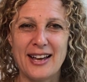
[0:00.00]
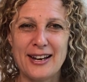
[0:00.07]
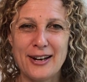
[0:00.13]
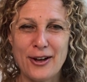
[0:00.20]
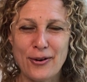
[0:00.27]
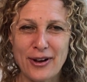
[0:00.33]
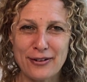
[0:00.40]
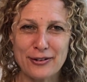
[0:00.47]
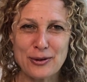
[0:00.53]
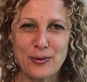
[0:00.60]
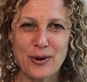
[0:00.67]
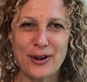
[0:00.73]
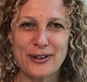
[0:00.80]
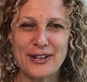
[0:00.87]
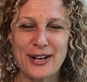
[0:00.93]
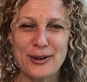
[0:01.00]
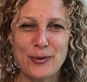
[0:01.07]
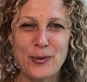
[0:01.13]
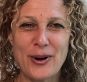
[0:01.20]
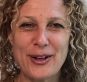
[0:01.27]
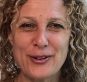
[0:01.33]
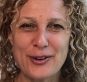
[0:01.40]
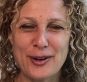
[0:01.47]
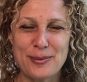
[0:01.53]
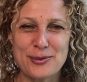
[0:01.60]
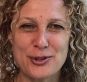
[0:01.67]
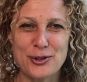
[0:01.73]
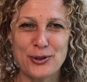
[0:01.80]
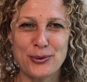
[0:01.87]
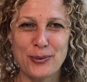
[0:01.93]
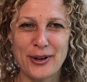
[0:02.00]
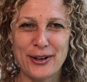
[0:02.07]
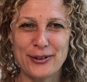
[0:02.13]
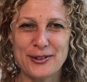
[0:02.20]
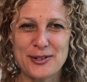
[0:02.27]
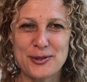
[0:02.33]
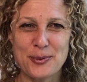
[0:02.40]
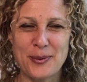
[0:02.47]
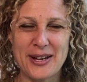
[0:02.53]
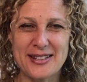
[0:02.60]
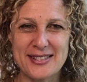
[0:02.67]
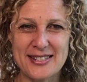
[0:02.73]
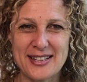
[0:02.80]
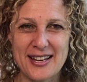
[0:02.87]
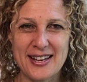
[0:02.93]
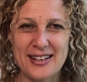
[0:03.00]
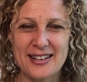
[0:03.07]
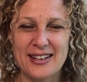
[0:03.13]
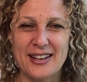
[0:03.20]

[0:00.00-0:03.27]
Hello everyone and welcome to Wellness Wednesday.